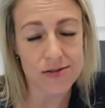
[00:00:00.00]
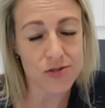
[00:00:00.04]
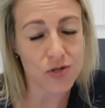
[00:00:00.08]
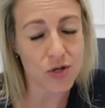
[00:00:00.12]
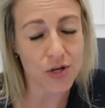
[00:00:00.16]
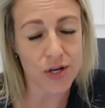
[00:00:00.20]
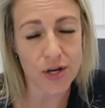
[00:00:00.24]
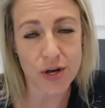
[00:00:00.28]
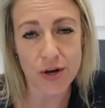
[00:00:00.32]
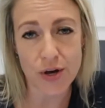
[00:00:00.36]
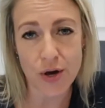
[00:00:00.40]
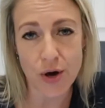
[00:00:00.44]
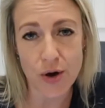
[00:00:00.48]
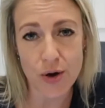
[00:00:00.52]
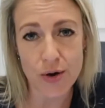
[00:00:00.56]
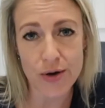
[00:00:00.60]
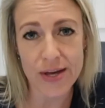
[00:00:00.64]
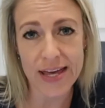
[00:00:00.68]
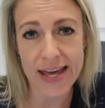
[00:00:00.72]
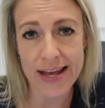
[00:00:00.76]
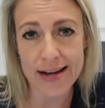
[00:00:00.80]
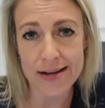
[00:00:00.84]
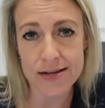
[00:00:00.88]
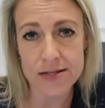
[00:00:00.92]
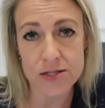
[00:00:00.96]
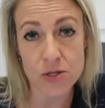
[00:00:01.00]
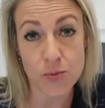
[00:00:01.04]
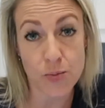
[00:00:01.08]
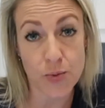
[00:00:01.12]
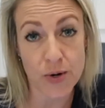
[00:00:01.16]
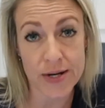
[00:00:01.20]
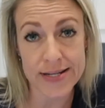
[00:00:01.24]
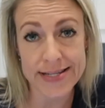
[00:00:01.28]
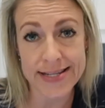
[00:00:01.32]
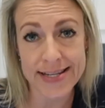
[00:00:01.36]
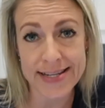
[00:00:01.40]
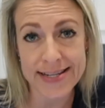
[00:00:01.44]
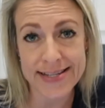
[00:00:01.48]
So you can go get it
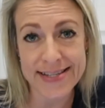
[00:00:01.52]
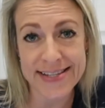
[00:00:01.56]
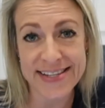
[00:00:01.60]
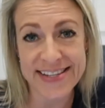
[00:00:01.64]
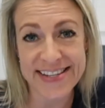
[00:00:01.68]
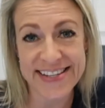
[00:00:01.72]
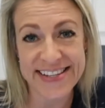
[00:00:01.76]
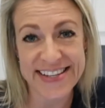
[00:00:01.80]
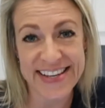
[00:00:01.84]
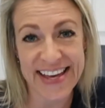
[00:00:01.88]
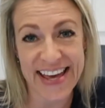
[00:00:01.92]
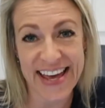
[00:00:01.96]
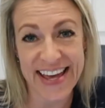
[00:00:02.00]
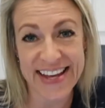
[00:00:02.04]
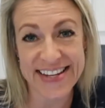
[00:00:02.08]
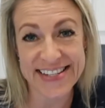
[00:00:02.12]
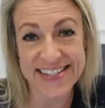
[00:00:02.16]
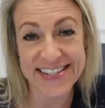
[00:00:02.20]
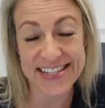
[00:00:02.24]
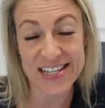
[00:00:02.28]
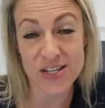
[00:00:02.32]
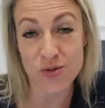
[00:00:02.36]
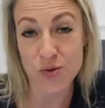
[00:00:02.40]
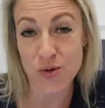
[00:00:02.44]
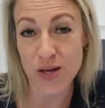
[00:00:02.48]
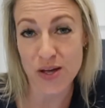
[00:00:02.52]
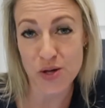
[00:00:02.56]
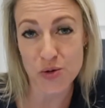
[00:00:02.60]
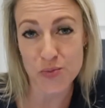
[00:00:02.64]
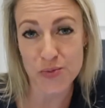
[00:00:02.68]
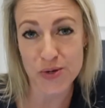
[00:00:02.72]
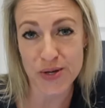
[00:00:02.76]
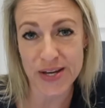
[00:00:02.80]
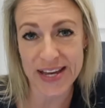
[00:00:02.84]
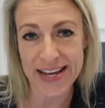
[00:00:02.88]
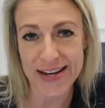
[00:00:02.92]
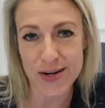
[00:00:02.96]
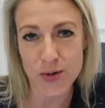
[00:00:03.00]
printed and it will
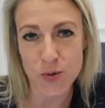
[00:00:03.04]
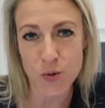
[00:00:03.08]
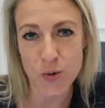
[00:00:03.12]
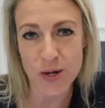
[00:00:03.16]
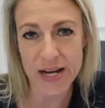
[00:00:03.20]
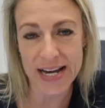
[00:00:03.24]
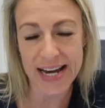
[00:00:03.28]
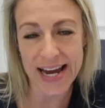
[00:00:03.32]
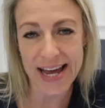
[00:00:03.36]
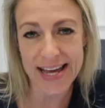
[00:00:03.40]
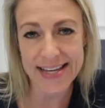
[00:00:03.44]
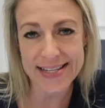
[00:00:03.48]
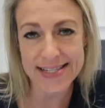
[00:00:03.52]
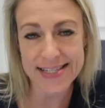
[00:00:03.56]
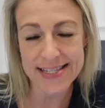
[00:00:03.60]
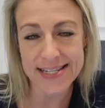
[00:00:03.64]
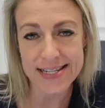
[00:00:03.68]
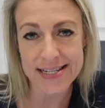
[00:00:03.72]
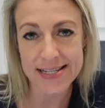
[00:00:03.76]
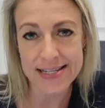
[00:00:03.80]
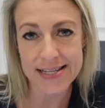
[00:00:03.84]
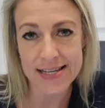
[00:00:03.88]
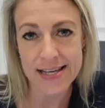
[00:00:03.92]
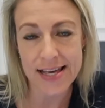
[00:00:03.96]
help you get organized.